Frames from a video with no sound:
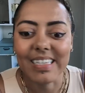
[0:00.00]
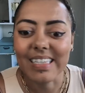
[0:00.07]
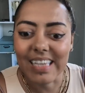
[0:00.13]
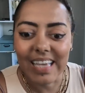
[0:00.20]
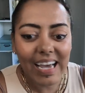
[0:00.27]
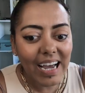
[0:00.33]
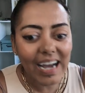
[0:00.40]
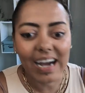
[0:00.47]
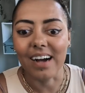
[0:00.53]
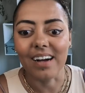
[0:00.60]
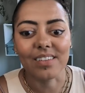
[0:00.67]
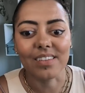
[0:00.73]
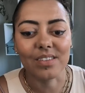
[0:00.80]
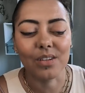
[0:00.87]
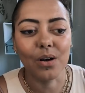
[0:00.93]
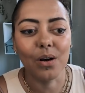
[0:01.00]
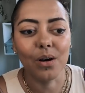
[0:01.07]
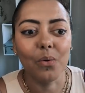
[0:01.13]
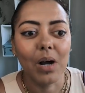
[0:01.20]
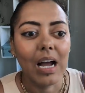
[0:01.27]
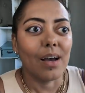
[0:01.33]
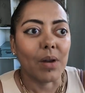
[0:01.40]
Yeah.
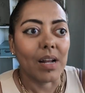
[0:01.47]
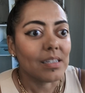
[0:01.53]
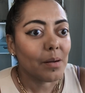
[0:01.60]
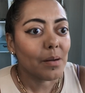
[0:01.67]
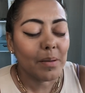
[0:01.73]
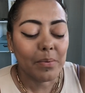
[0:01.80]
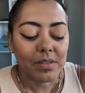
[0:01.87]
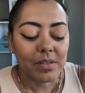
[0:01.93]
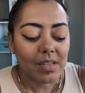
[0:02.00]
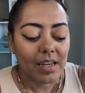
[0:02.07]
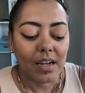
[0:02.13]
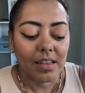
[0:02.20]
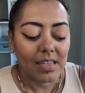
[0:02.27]
So what I tell people is like,